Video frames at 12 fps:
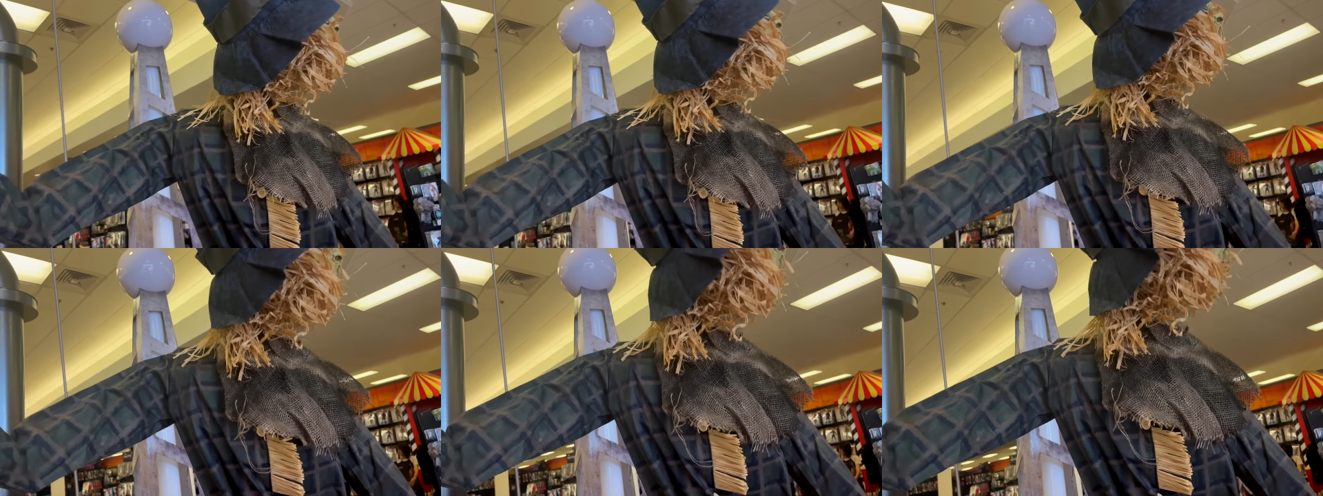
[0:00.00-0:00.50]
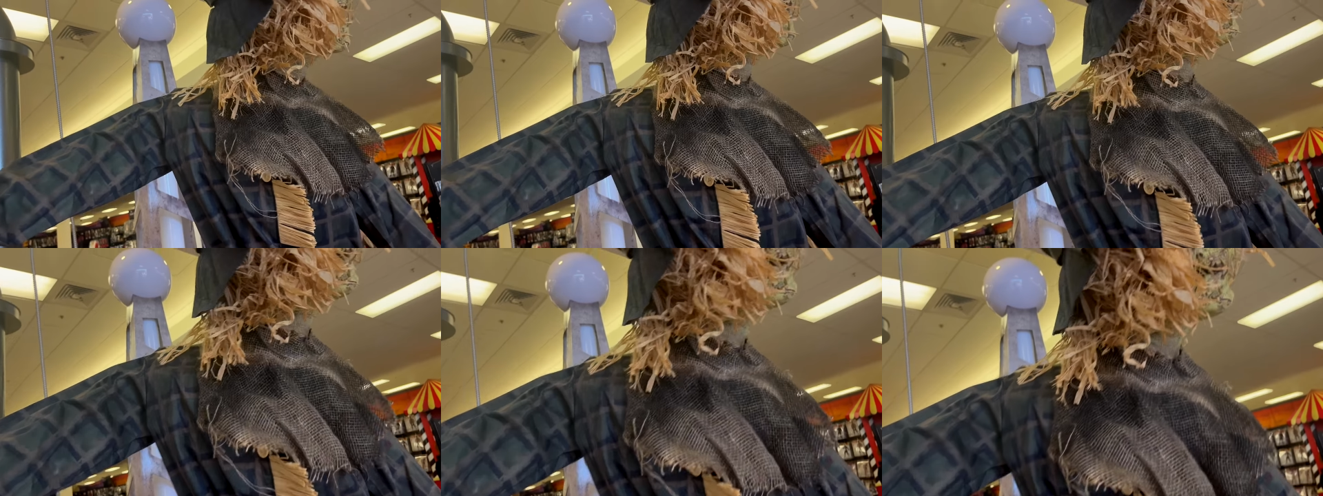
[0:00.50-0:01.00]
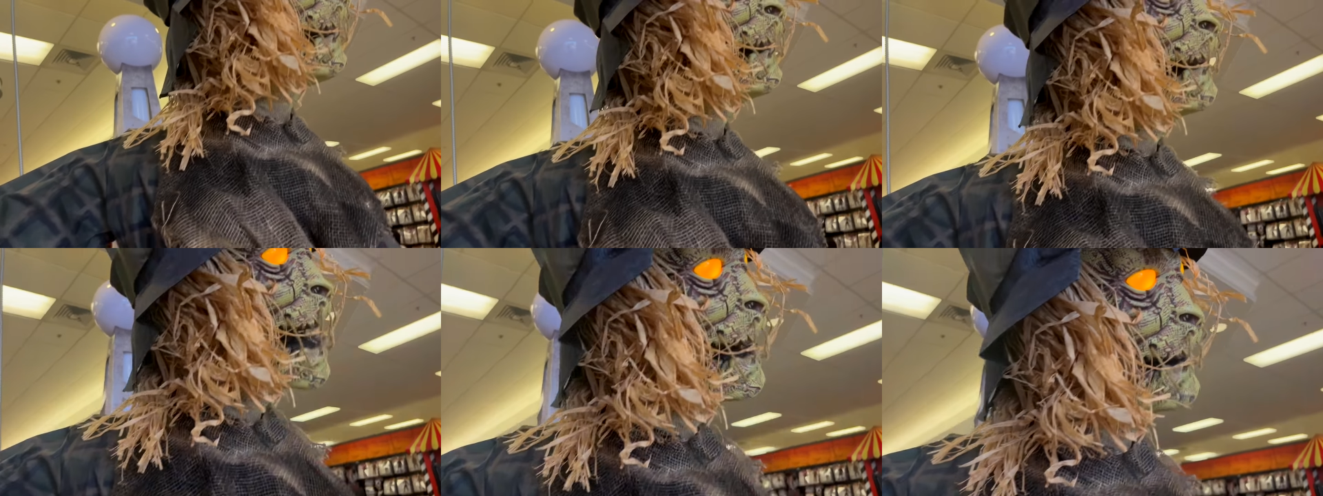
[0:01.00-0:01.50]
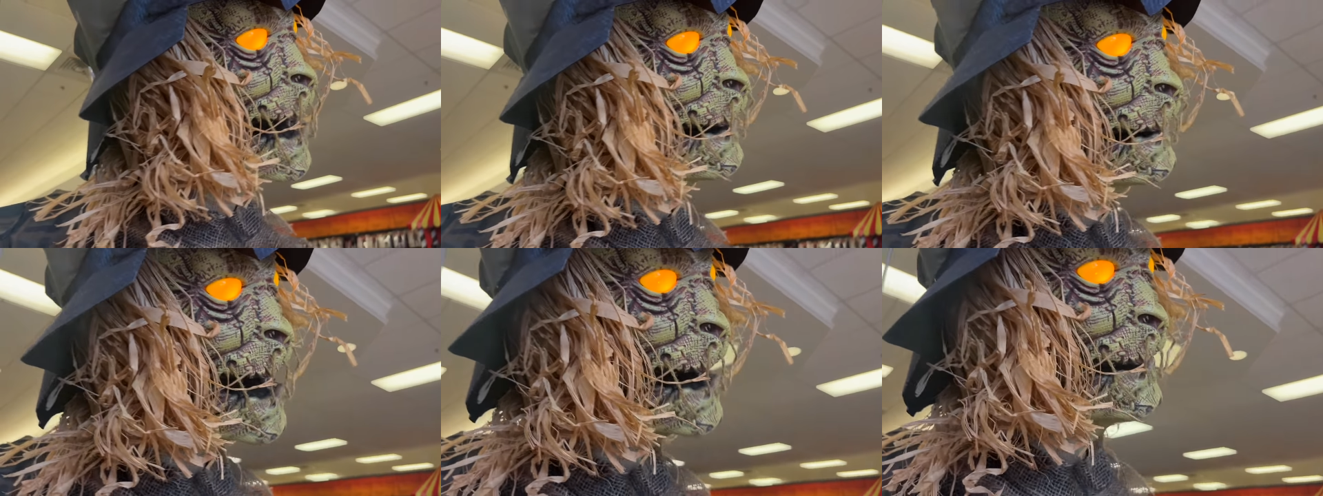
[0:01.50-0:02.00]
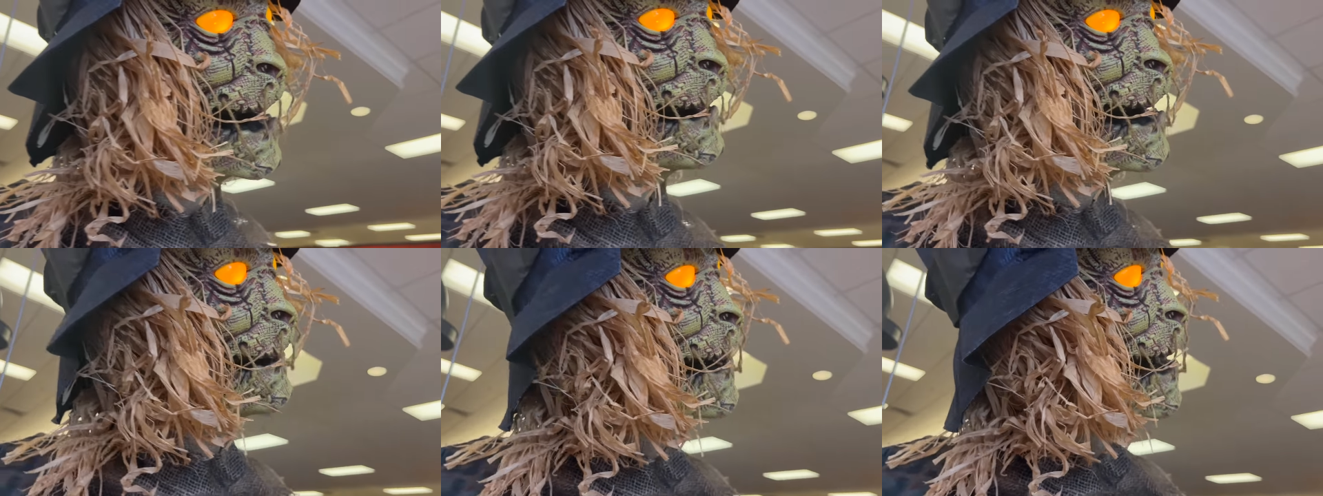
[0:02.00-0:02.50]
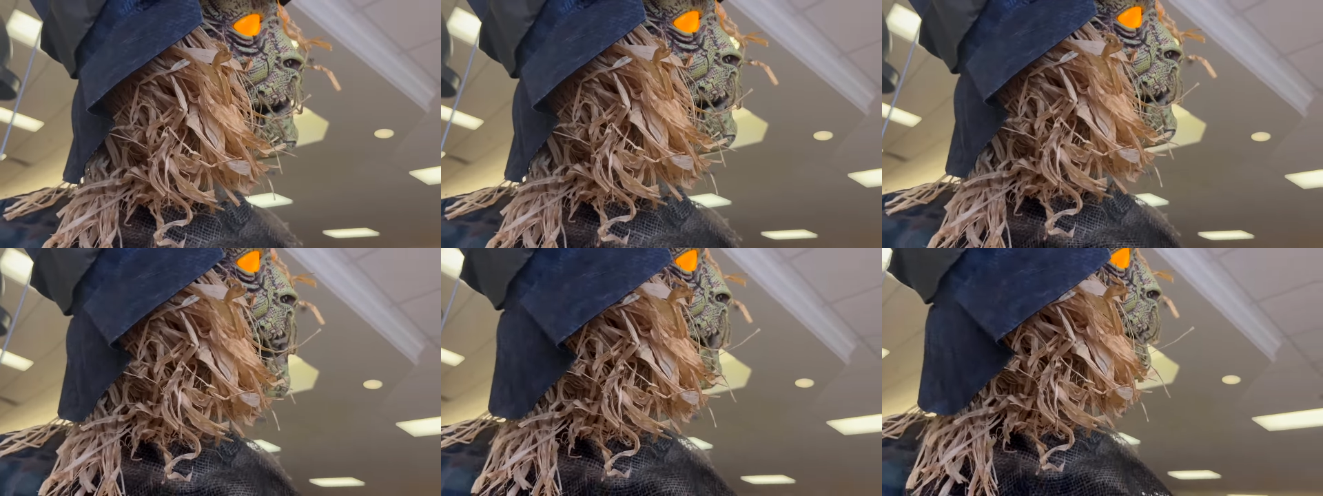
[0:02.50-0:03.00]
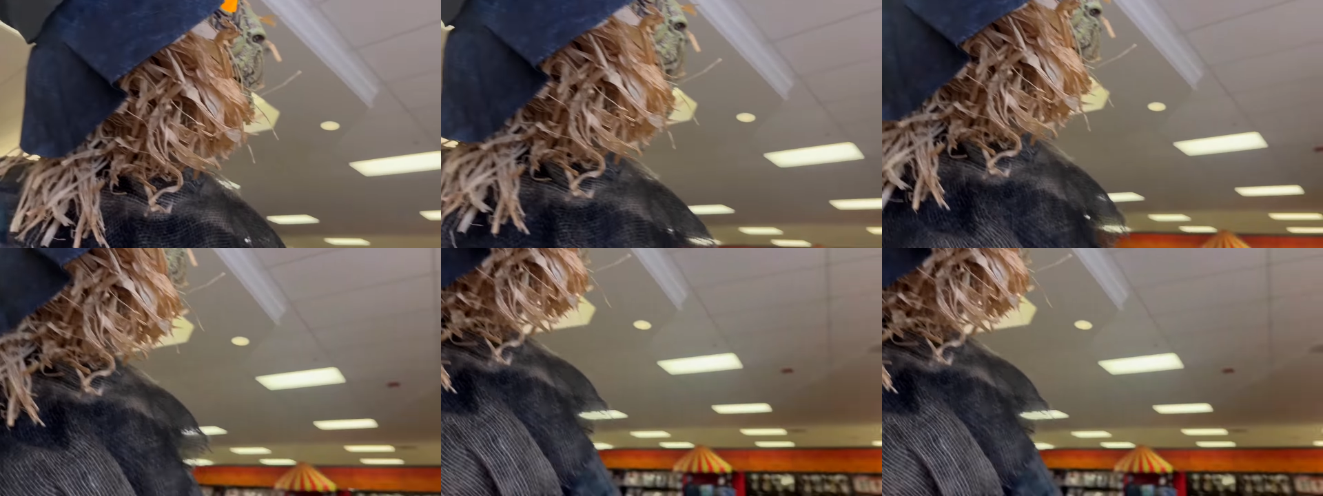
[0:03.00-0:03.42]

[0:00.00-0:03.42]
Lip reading: [unreadable: no face in view]